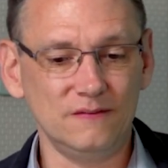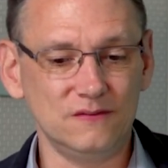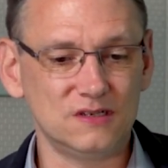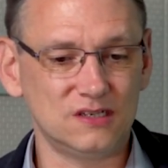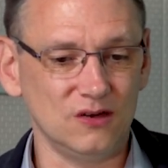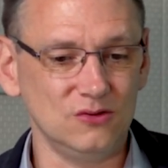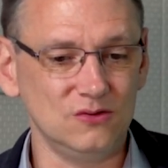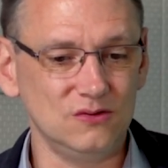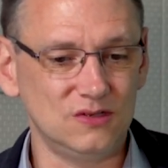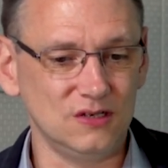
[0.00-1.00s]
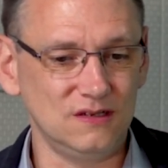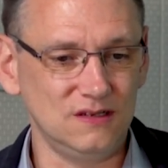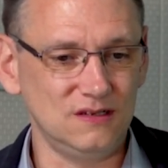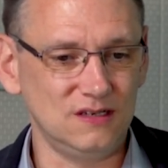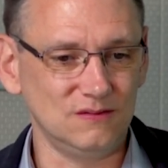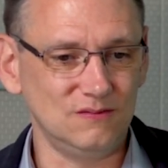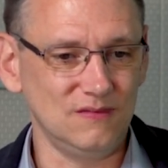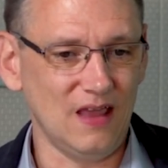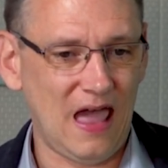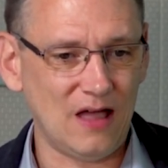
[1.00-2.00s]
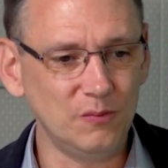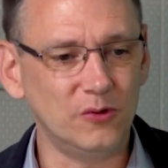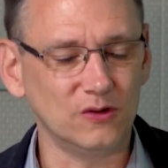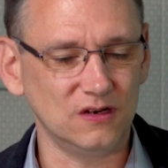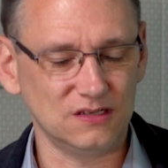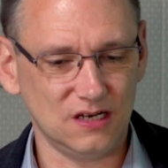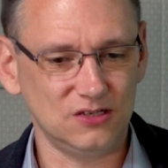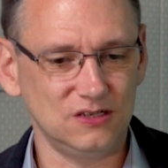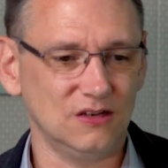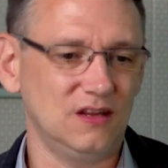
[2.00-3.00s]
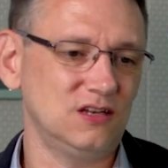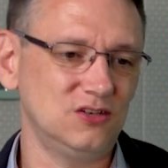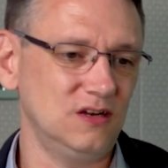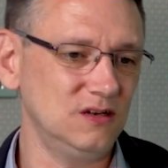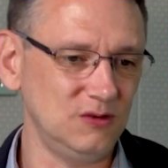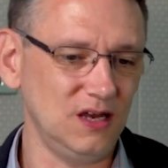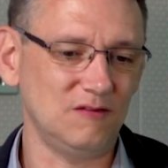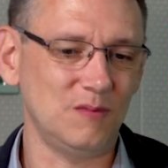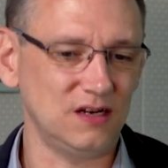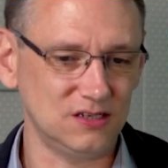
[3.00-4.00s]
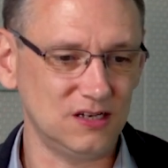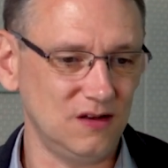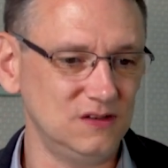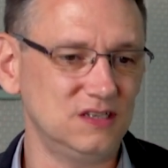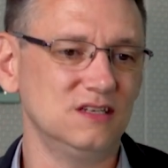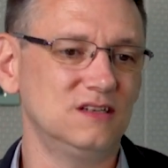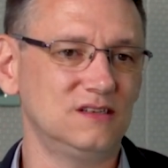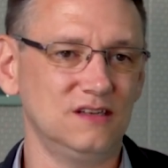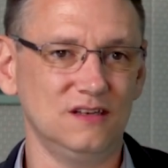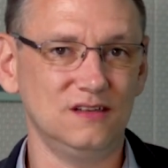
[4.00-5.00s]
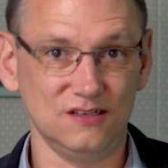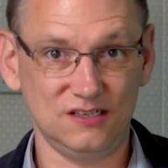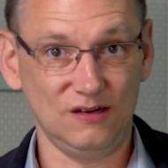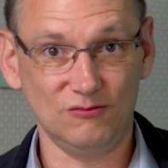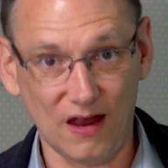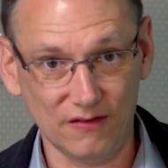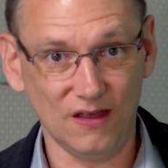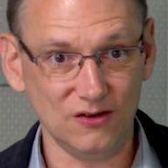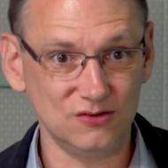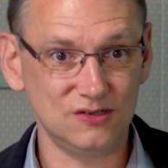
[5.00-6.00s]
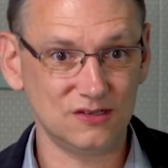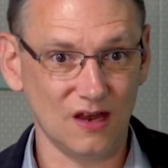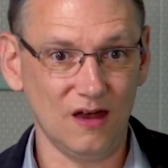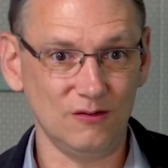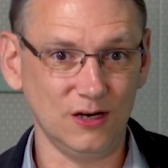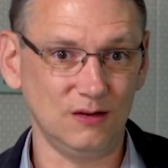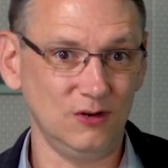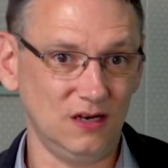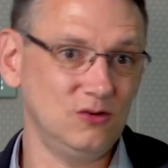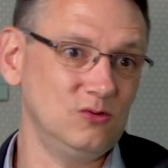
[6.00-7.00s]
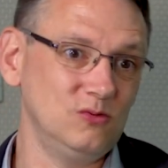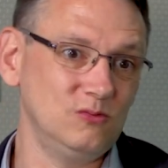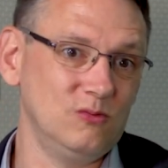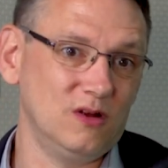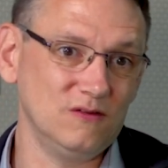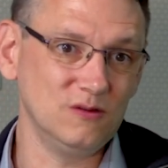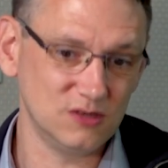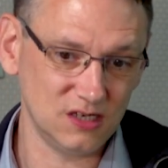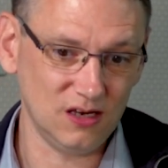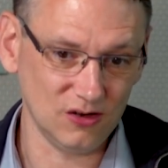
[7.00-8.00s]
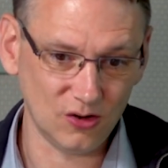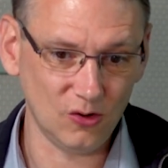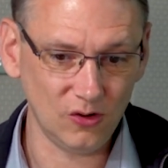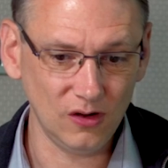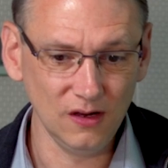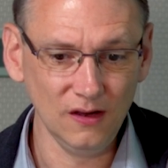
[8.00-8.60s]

So to help organizations on that journey, we have managed services that sit around those. We call one of them Secure Core,